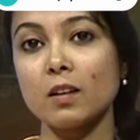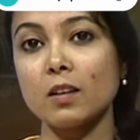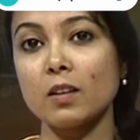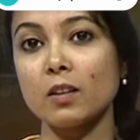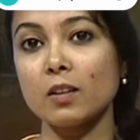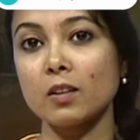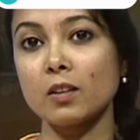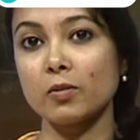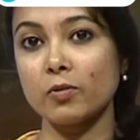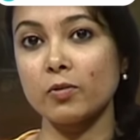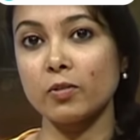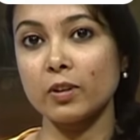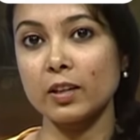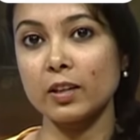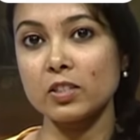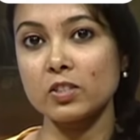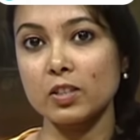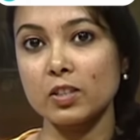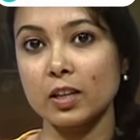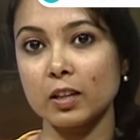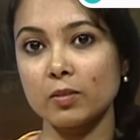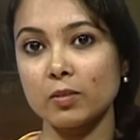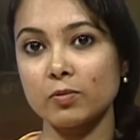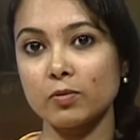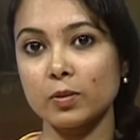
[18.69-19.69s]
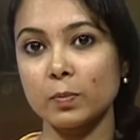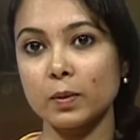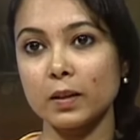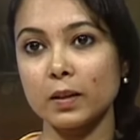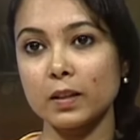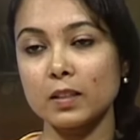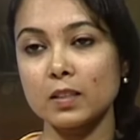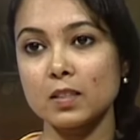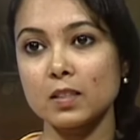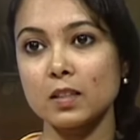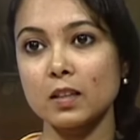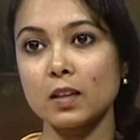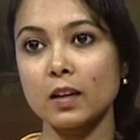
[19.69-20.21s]
the French
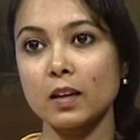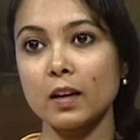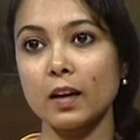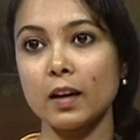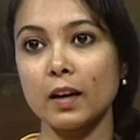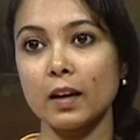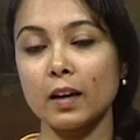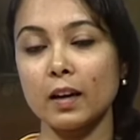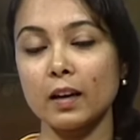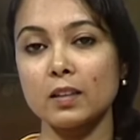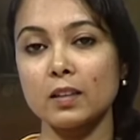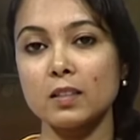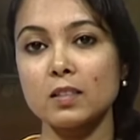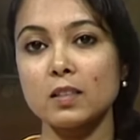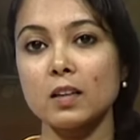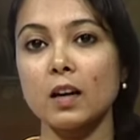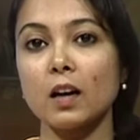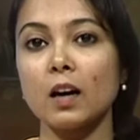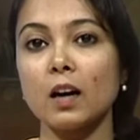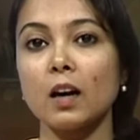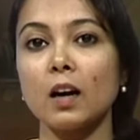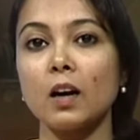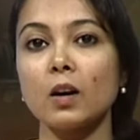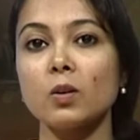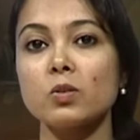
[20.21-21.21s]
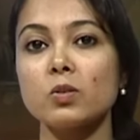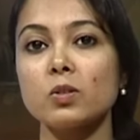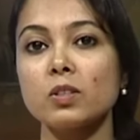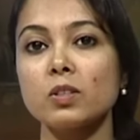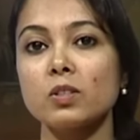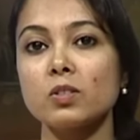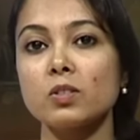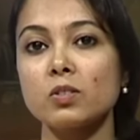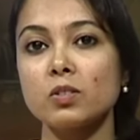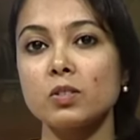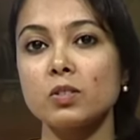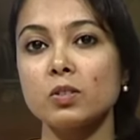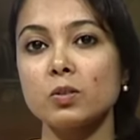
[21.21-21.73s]
alphabet and how to
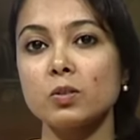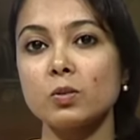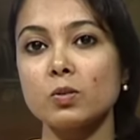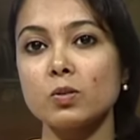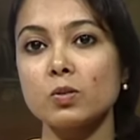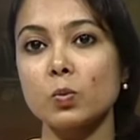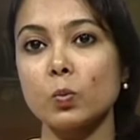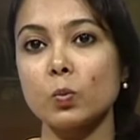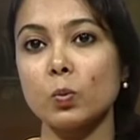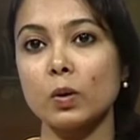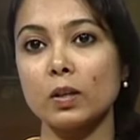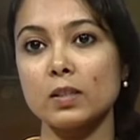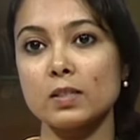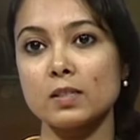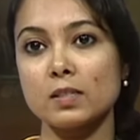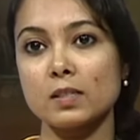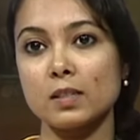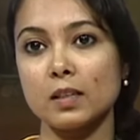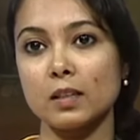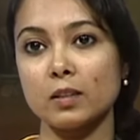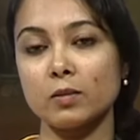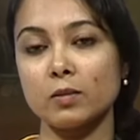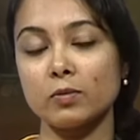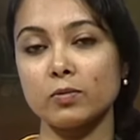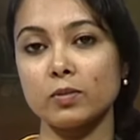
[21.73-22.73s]
introduce oneself.